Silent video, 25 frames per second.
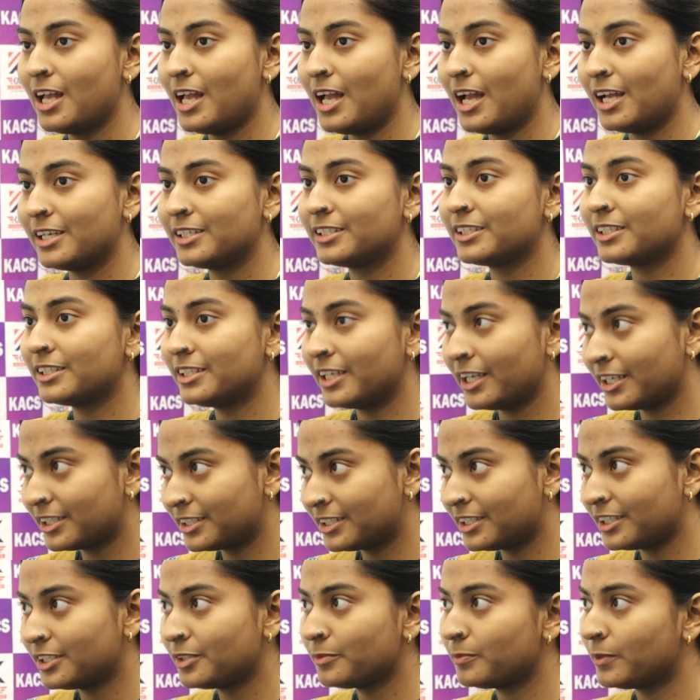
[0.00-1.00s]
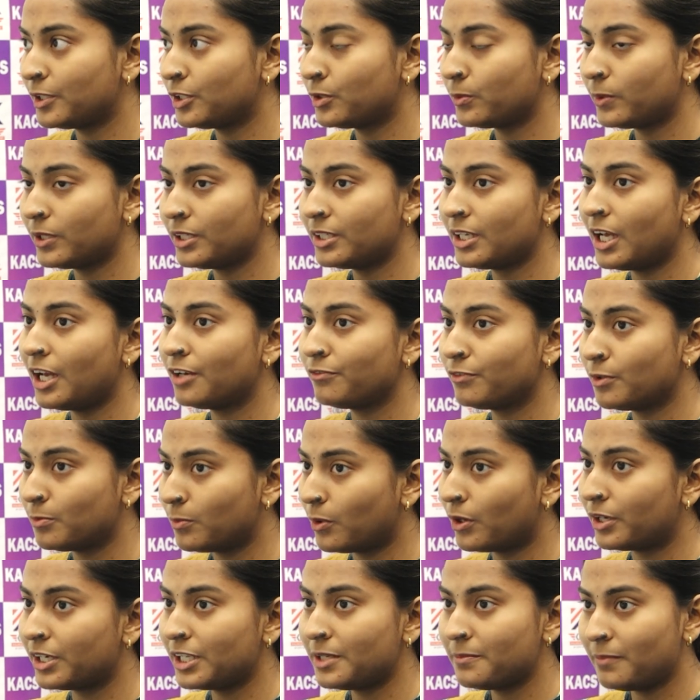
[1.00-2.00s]
and connecting between our
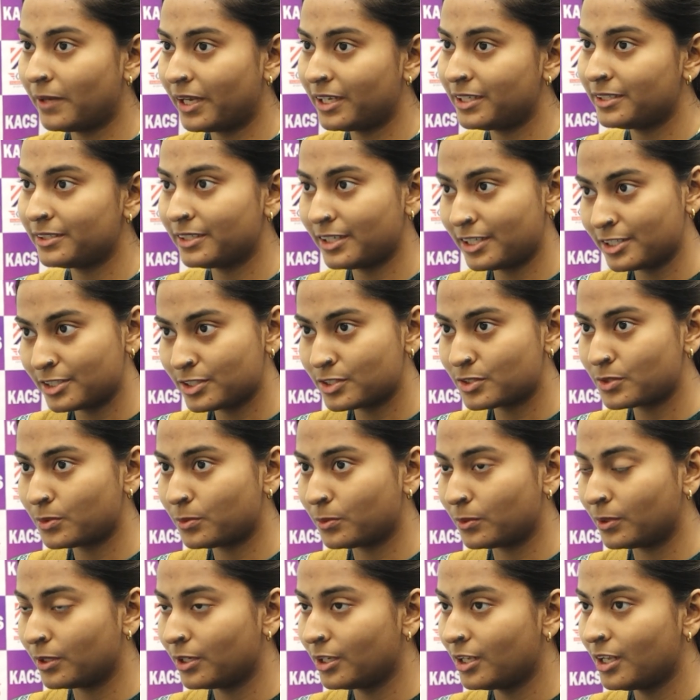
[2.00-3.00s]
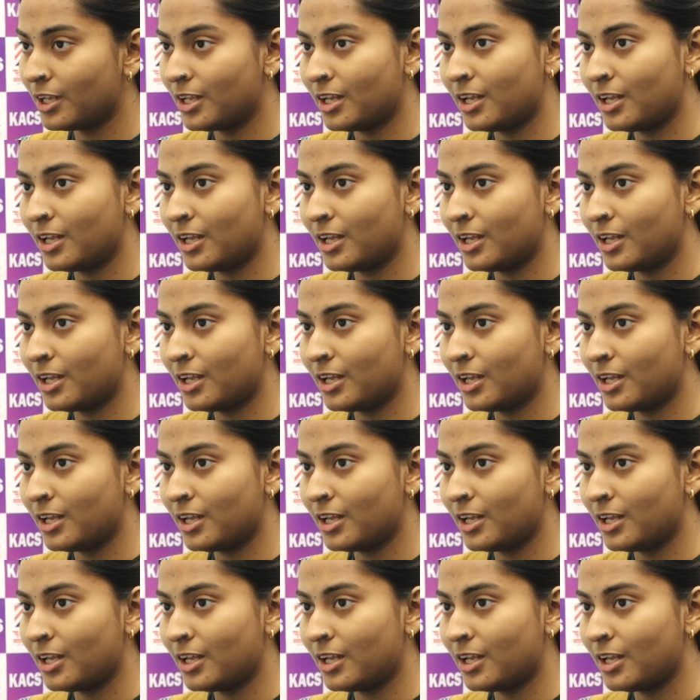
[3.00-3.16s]
body, mind, and soul.